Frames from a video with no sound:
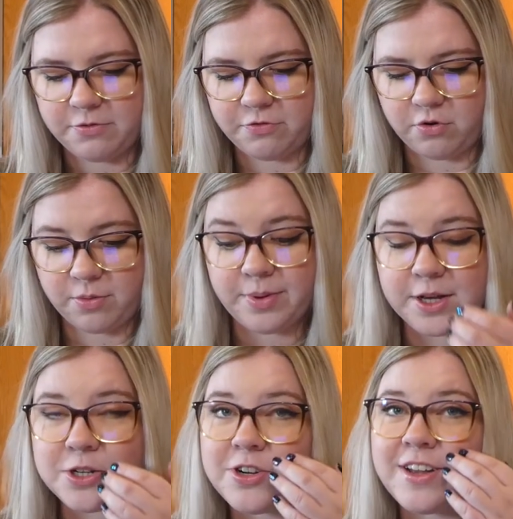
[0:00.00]
for
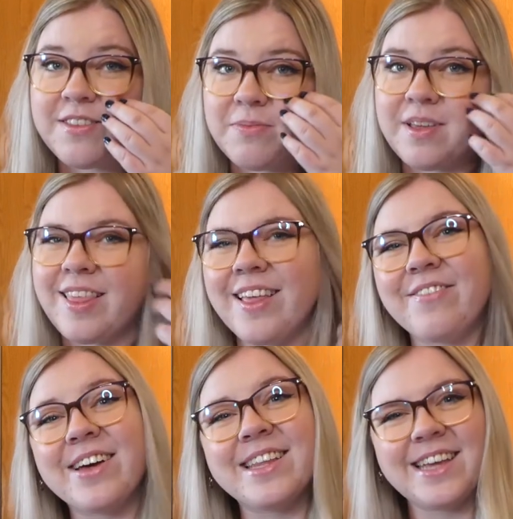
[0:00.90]
Pinterest
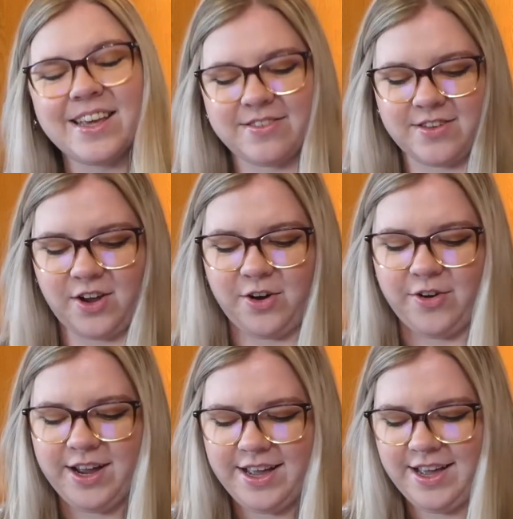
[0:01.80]
specifically,
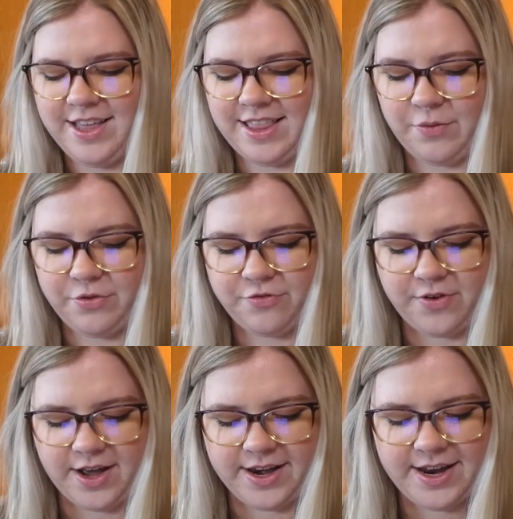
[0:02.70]
so that was
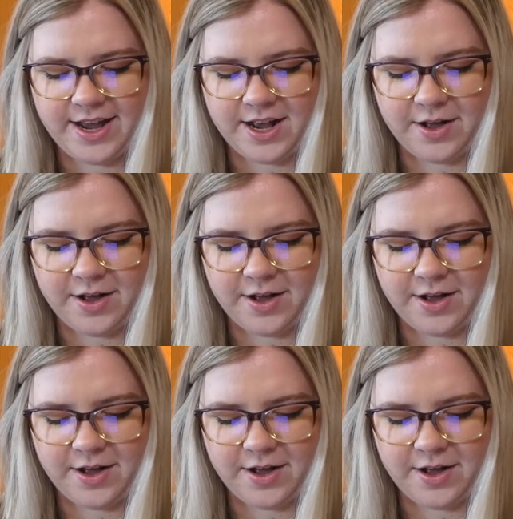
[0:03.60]
fun.